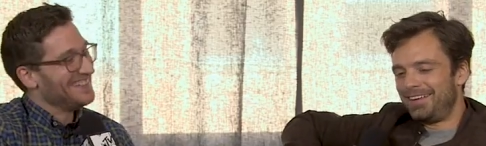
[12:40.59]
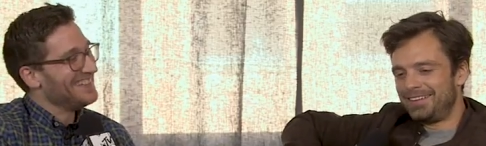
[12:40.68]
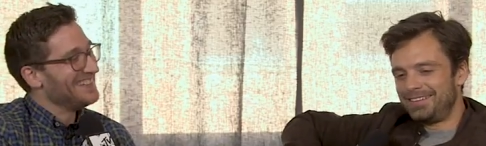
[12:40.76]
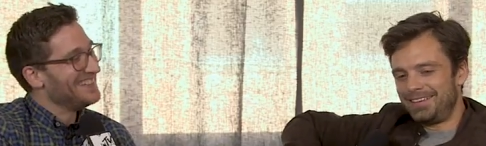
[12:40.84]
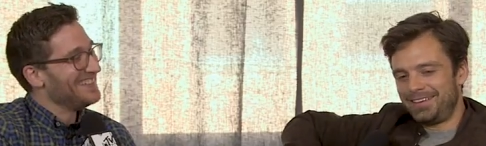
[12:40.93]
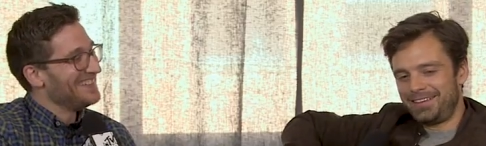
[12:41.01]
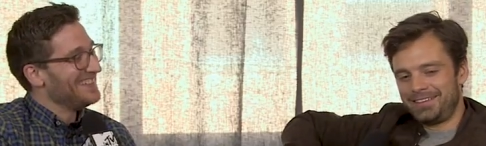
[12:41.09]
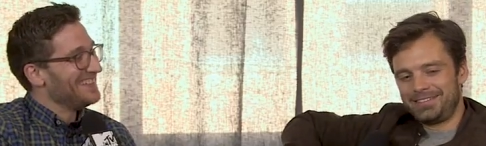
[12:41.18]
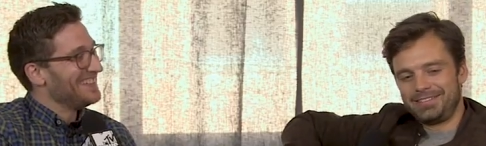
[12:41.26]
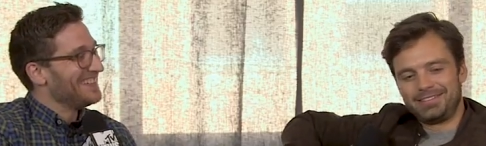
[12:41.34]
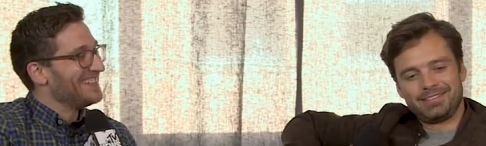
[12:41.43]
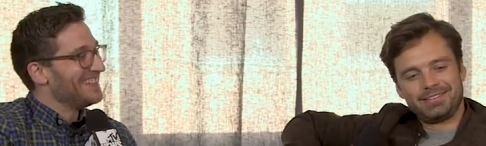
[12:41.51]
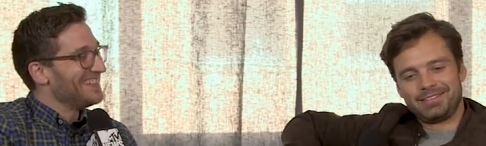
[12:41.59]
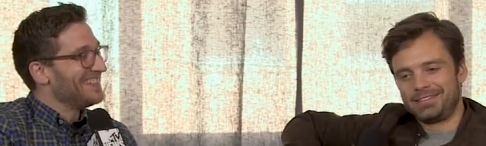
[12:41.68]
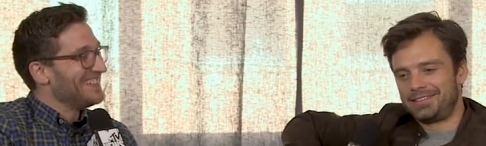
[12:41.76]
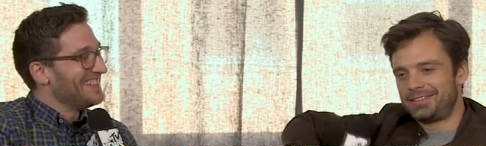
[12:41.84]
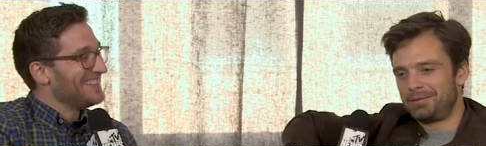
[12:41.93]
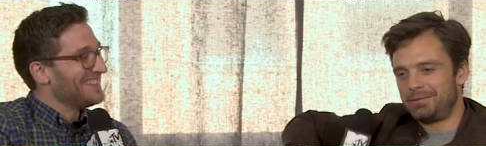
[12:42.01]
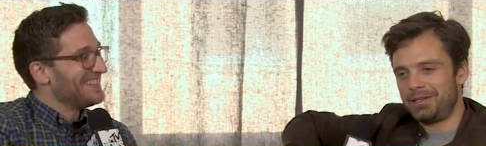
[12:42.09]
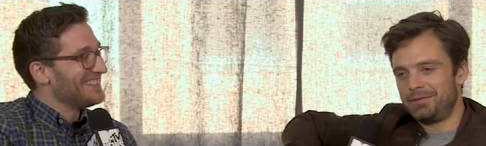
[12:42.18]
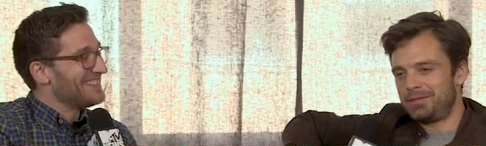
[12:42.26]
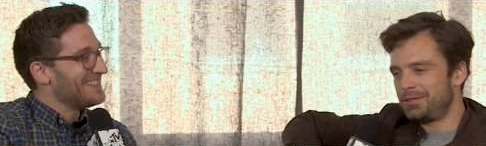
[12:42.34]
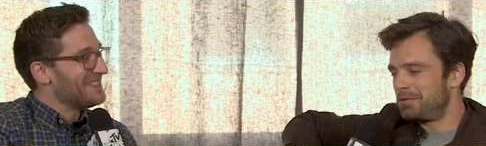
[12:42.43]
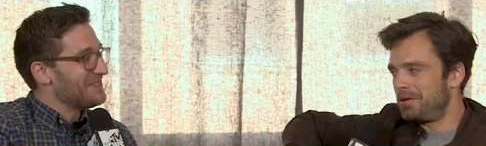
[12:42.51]
Speaker 1: and uh,
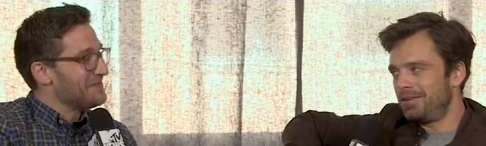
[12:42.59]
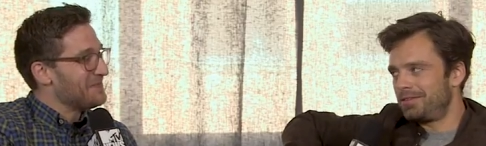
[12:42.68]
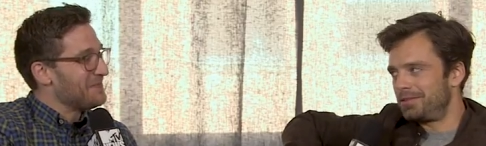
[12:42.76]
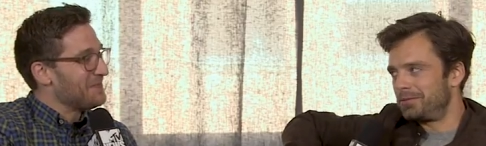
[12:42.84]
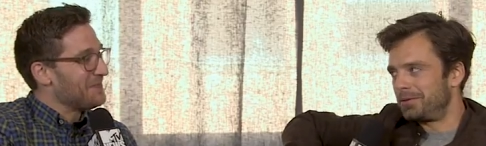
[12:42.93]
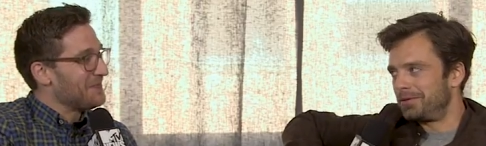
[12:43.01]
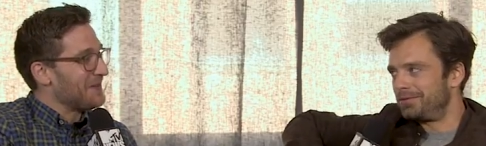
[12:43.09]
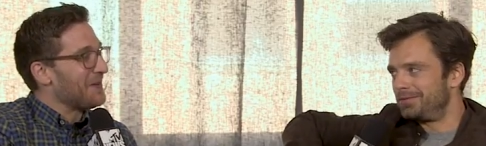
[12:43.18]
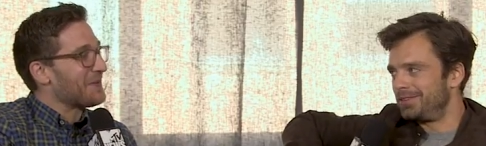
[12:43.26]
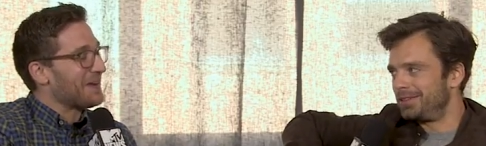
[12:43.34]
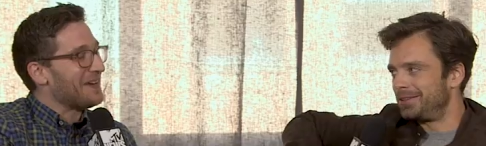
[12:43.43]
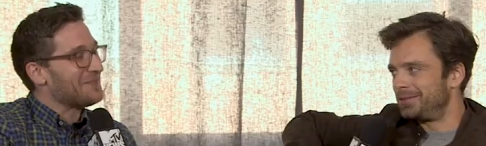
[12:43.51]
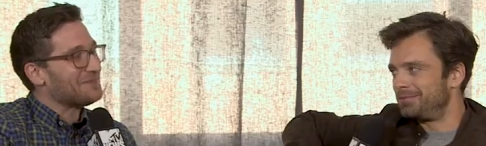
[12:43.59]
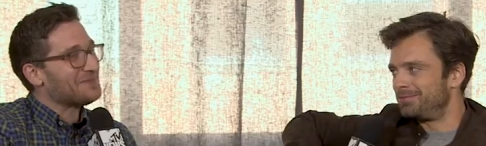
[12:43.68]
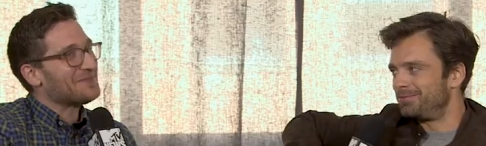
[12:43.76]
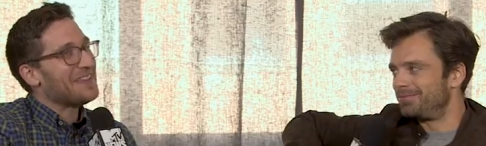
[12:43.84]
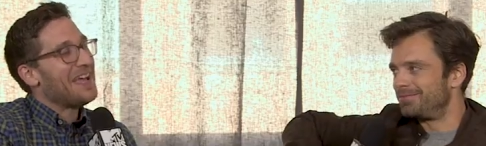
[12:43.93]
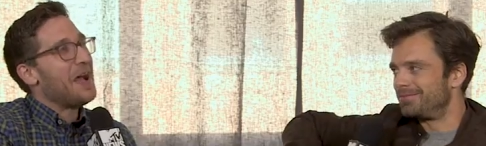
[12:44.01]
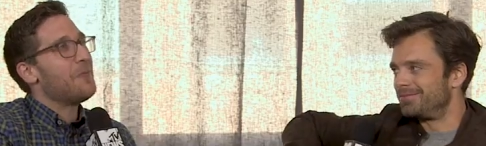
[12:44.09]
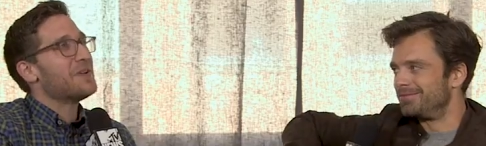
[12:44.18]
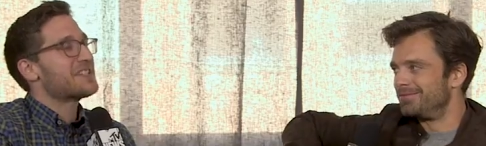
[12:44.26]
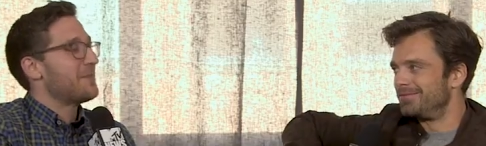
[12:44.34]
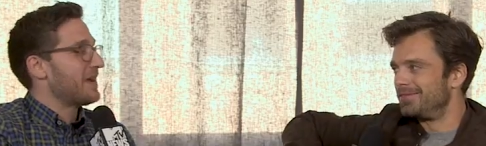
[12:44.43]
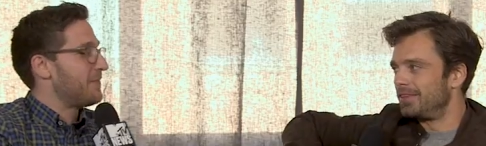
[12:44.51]
sometimes it's questionable. Okay. You know
Speaker 2: and
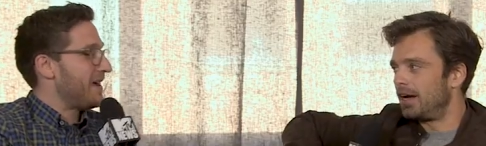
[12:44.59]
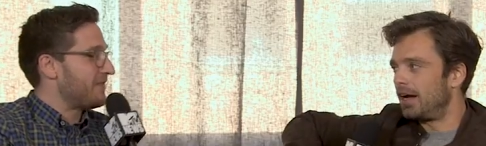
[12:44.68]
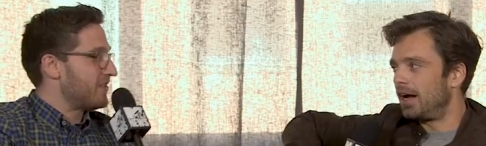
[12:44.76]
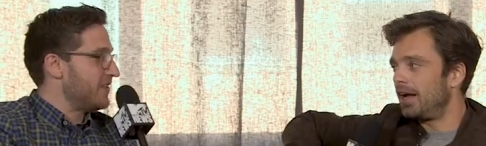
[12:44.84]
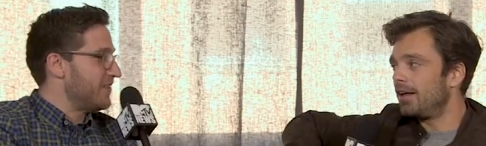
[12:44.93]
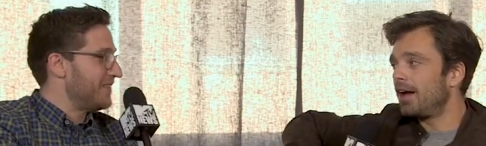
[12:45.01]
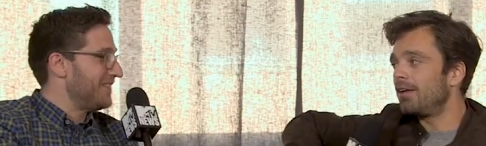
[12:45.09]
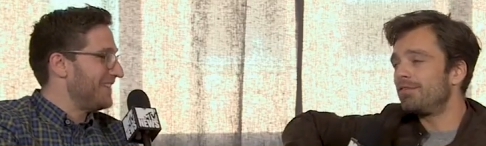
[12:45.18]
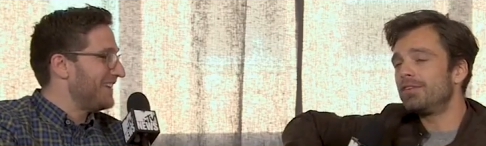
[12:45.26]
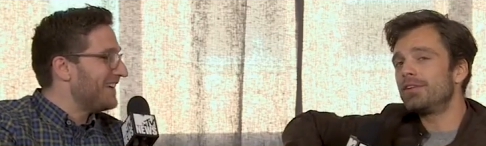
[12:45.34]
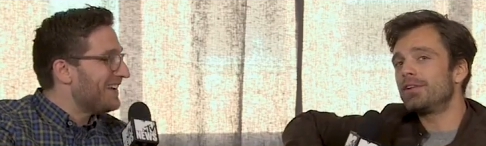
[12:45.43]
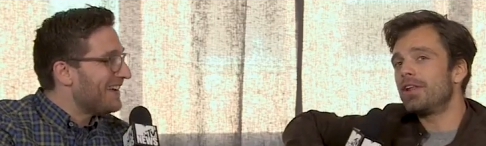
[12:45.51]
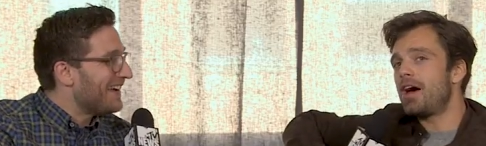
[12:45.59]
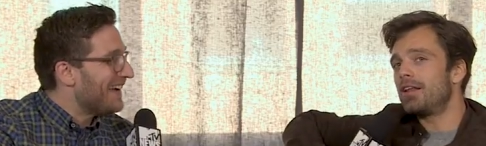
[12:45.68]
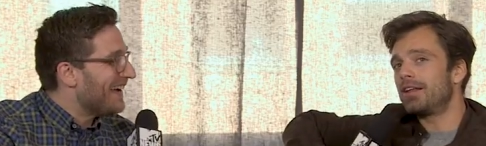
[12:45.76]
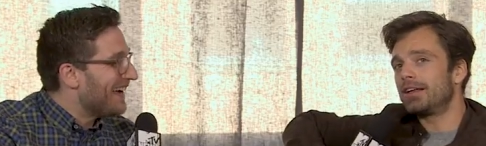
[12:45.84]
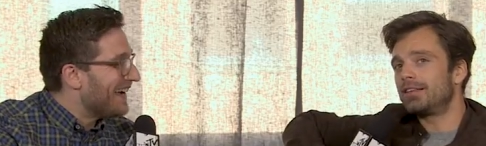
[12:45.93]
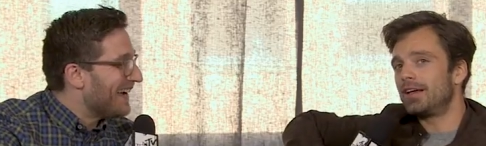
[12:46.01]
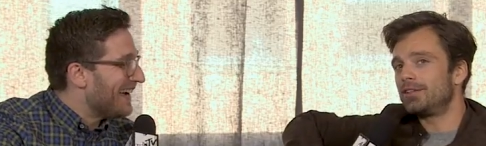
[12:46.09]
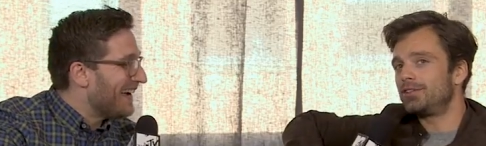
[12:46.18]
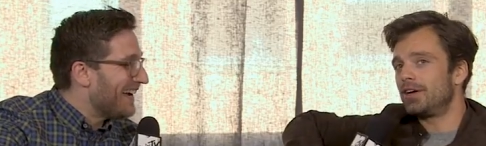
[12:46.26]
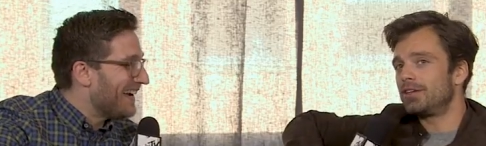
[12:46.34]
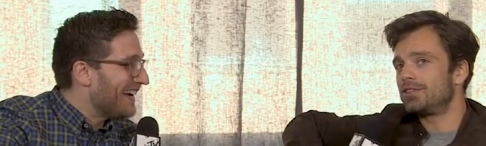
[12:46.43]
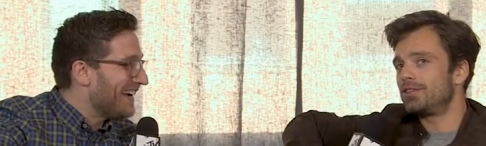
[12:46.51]
what's coming up after. I,
Speaker 1: I feel a lot like that
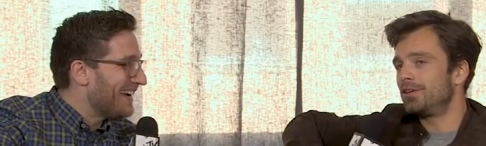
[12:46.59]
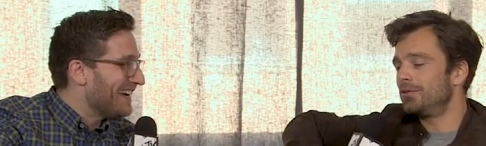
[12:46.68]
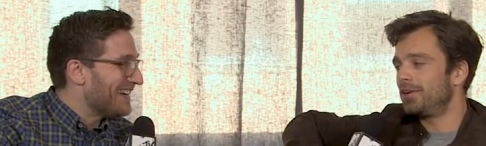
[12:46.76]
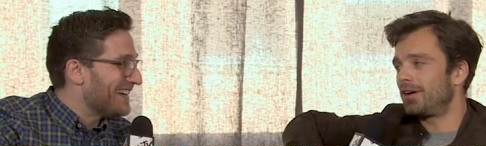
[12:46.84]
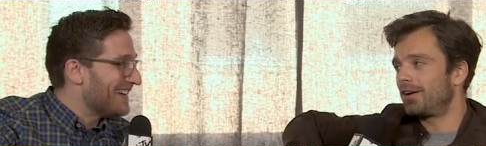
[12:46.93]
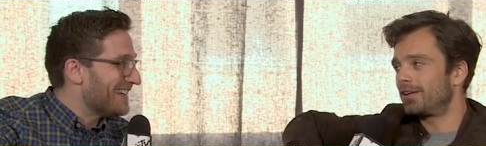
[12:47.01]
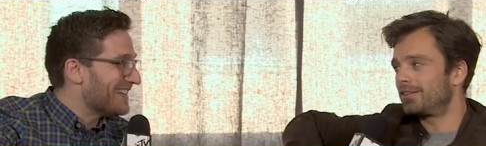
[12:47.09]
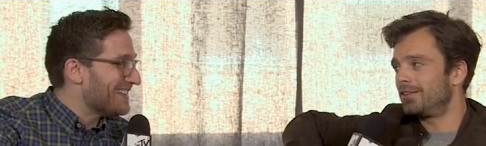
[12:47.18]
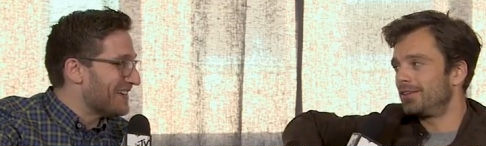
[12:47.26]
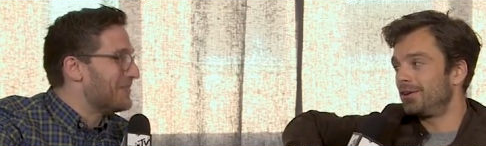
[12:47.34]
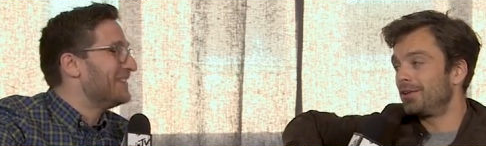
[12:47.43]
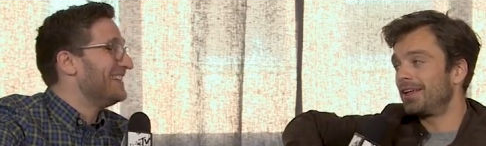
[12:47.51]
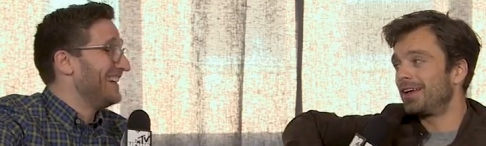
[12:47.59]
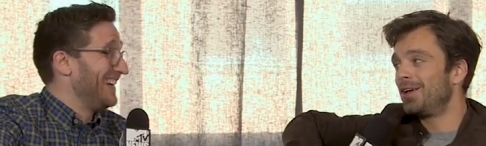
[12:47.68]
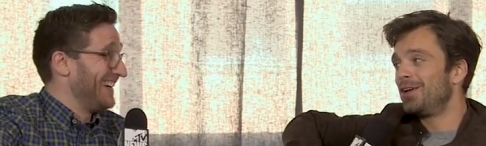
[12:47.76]
Jon Snow character. You know, like